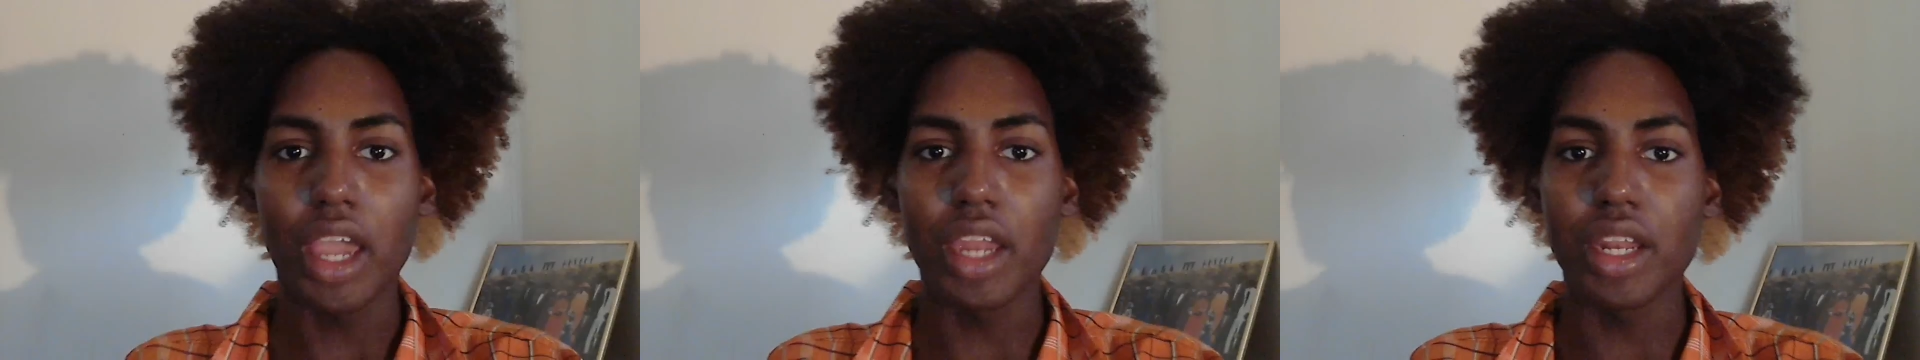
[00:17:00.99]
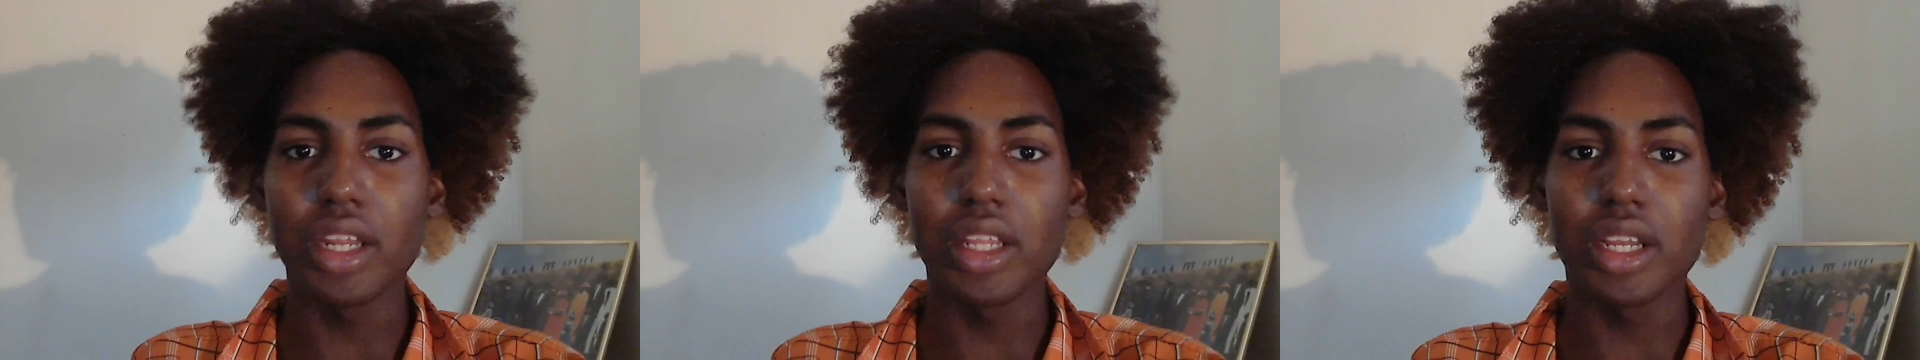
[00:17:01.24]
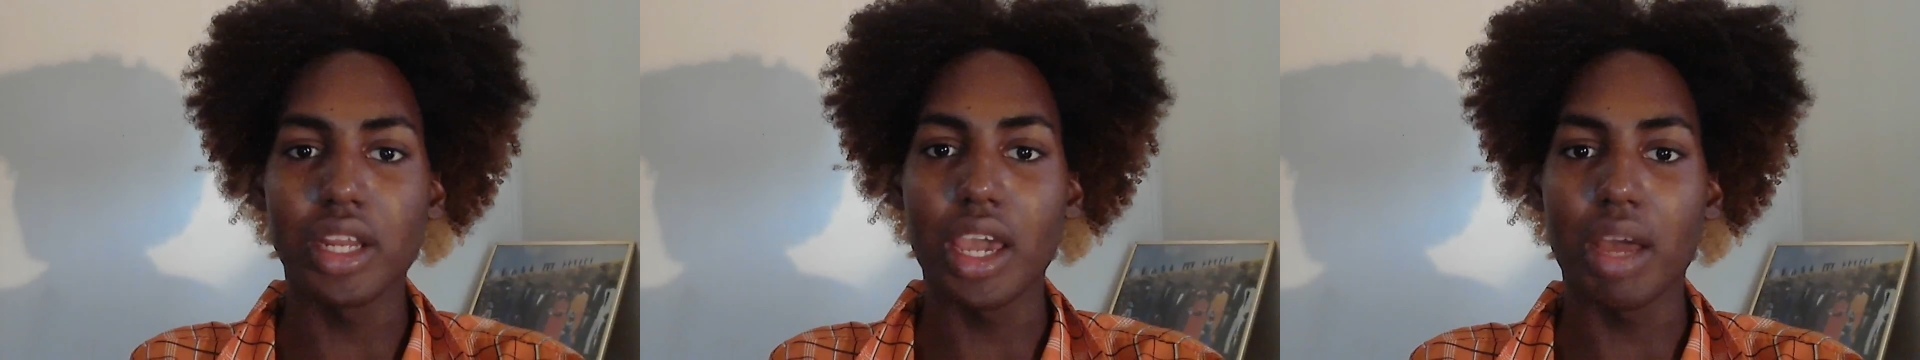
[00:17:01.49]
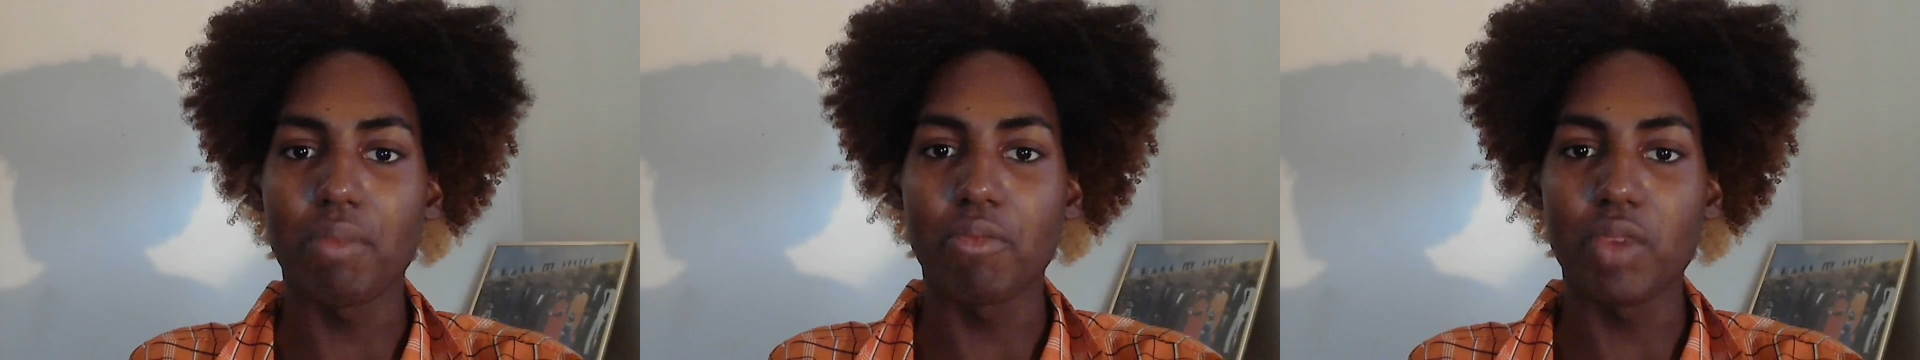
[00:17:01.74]
the end of the
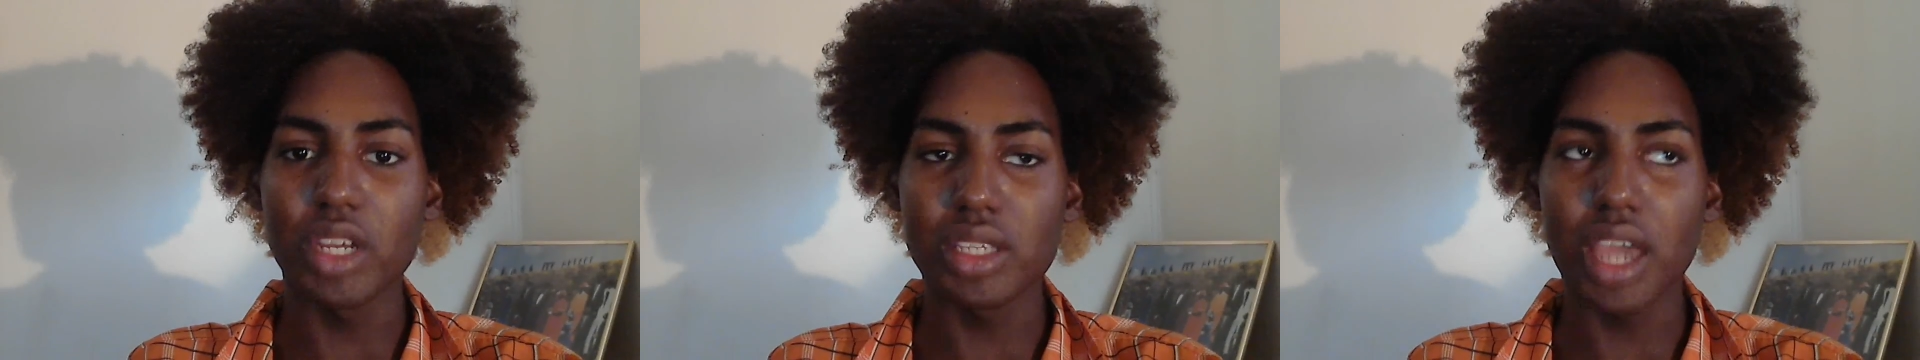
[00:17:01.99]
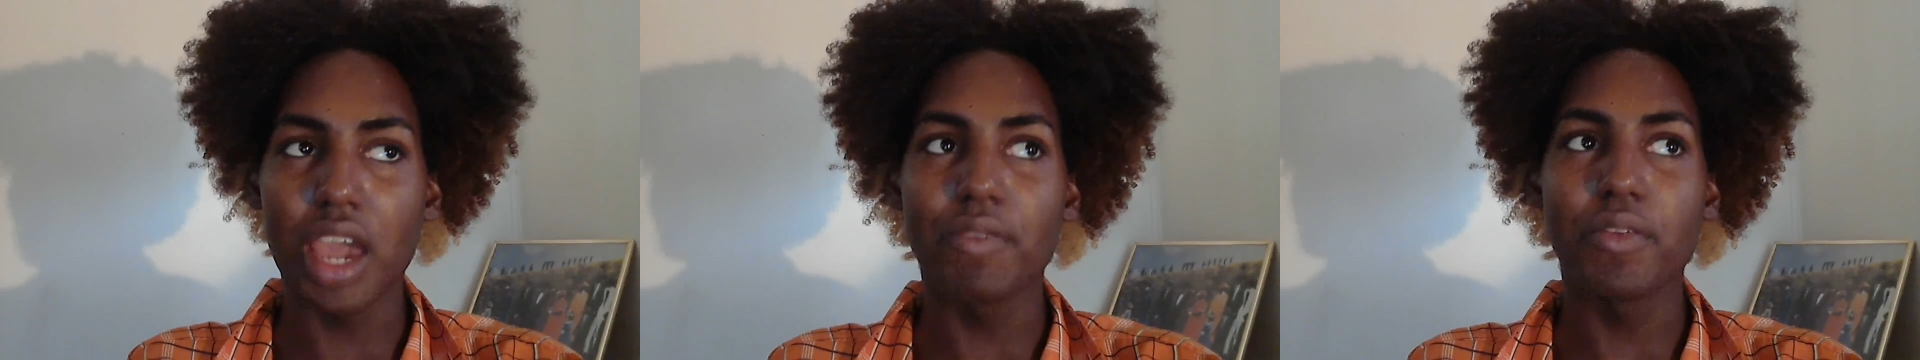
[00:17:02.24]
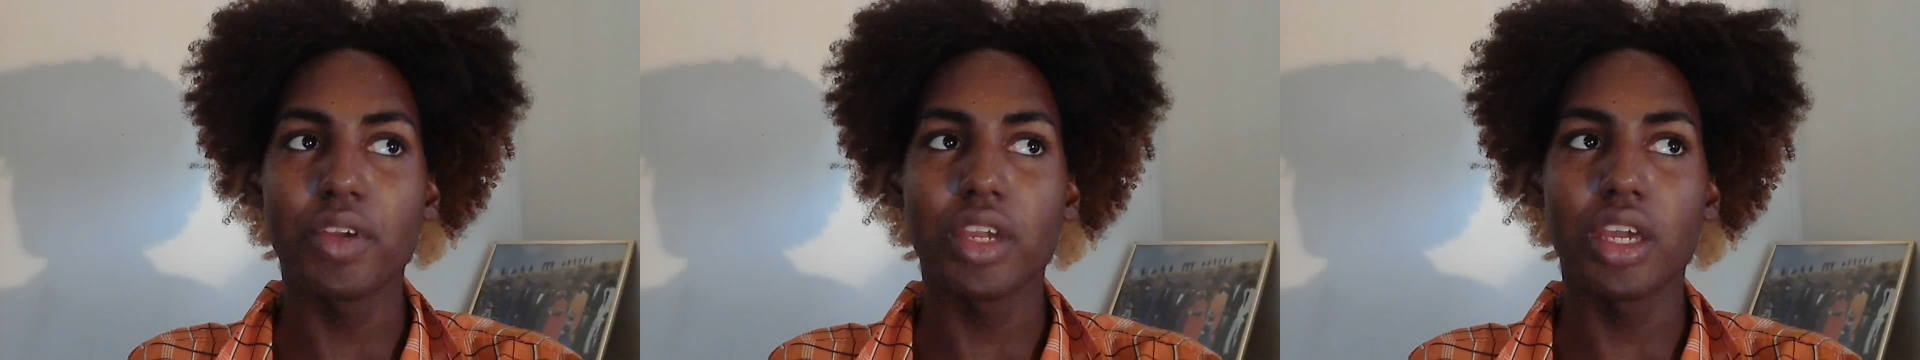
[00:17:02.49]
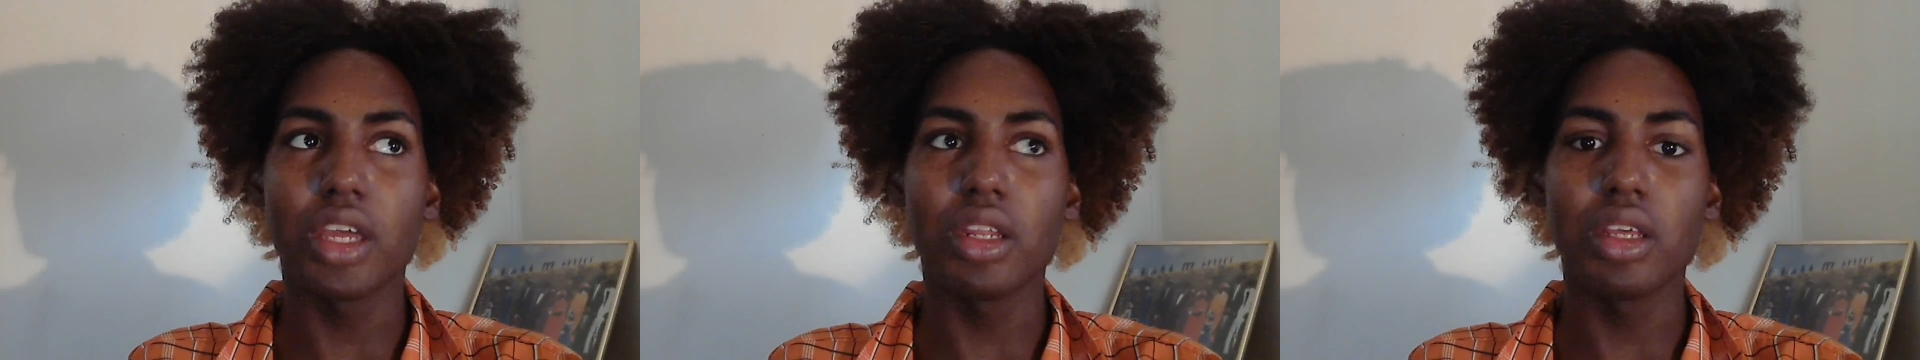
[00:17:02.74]
day, I'm West
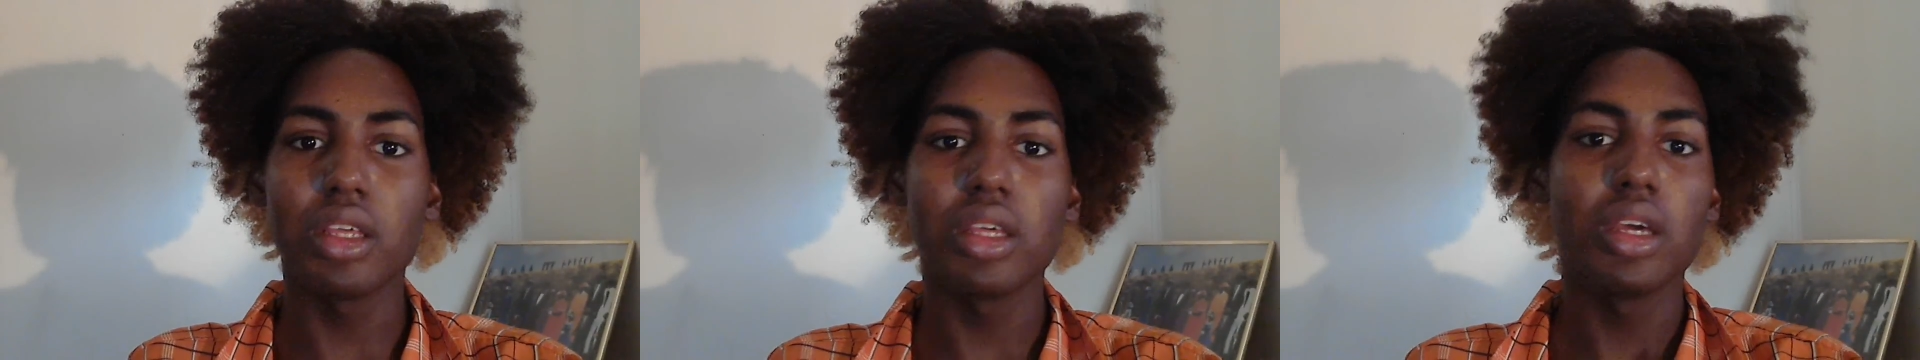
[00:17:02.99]
African,